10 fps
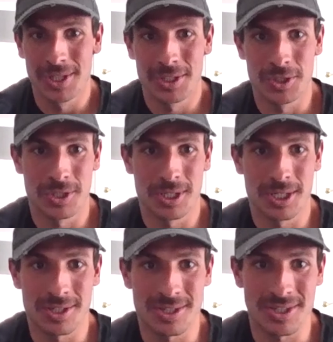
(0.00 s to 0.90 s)
you
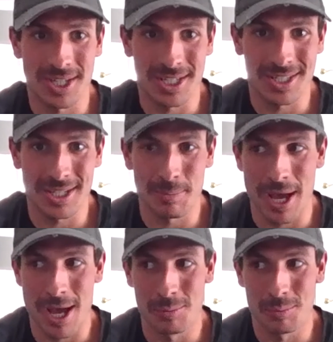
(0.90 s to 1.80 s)
need
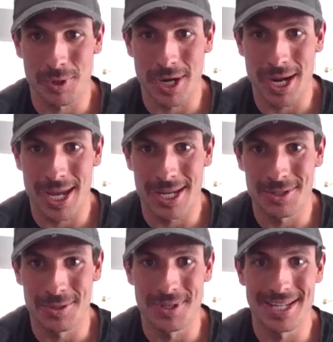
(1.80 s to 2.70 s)
60-pound braid,
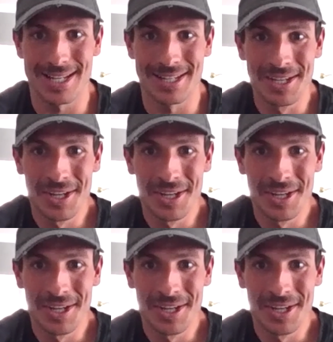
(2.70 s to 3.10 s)
you need